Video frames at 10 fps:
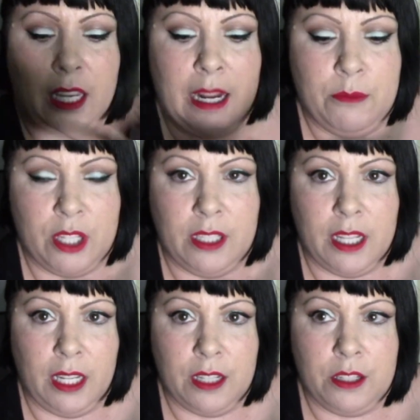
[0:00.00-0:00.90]
and I'm just
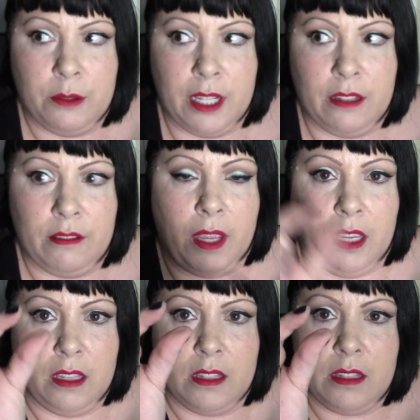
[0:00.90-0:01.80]
getting into it,
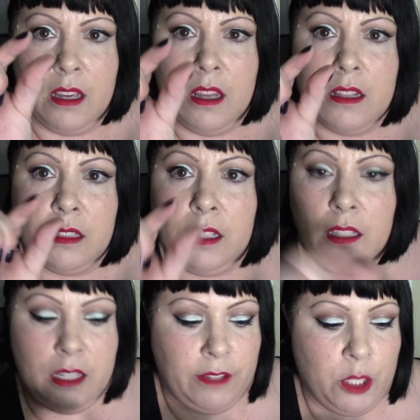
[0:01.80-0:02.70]
is the little
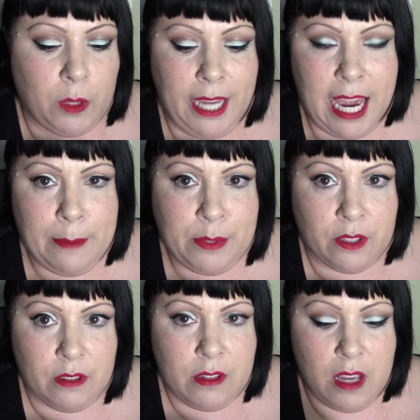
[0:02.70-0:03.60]
individual
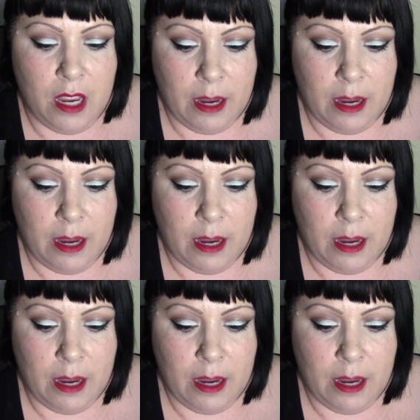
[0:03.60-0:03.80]
capsules.